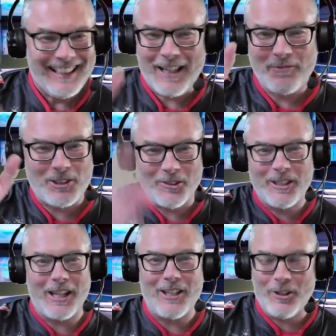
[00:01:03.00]
I'm still
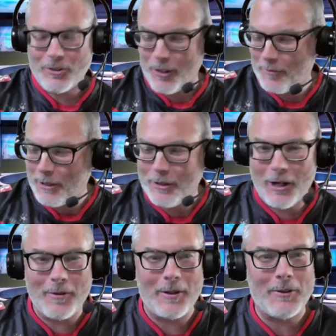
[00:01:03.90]
getting used to it. I've been
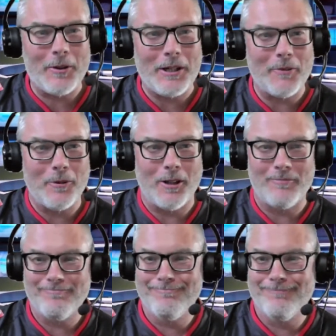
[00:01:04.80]
only doing it,
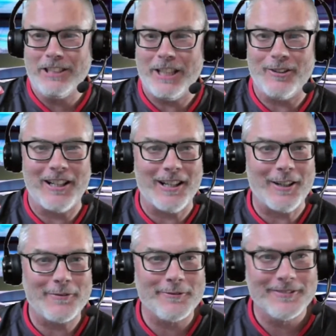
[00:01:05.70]
what, a year and a
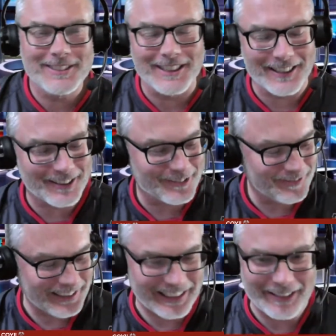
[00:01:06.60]
half? So
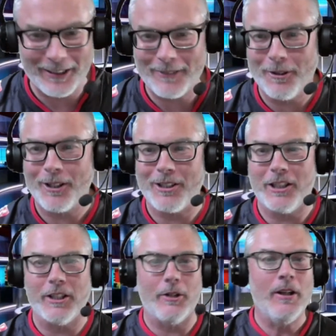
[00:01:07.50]
anyway, what can
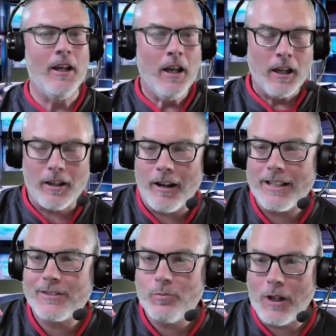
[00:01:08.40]
you do?
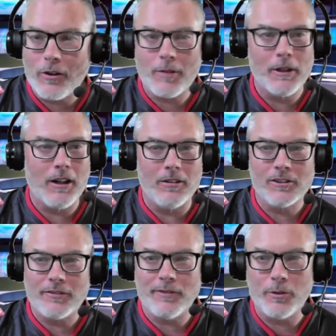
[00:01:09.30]
Guys, welcome
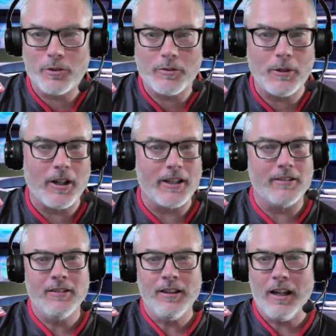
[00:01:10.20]
along to Forged From
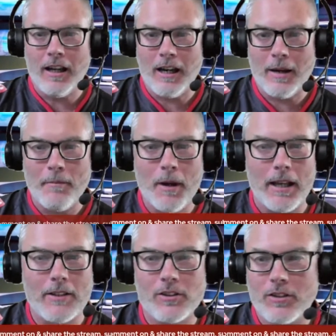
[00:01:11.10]
Iron. Um,
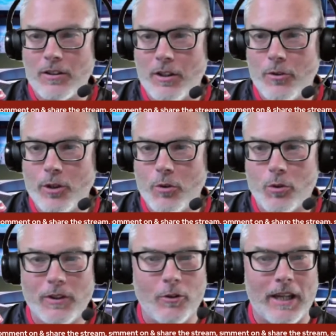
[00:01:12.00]
as
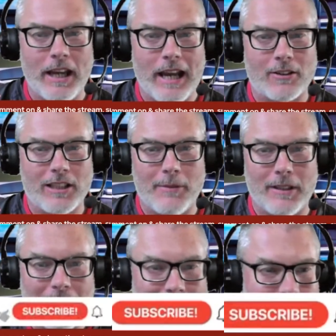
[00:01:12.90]
usual, little bit of housekeeping. Let's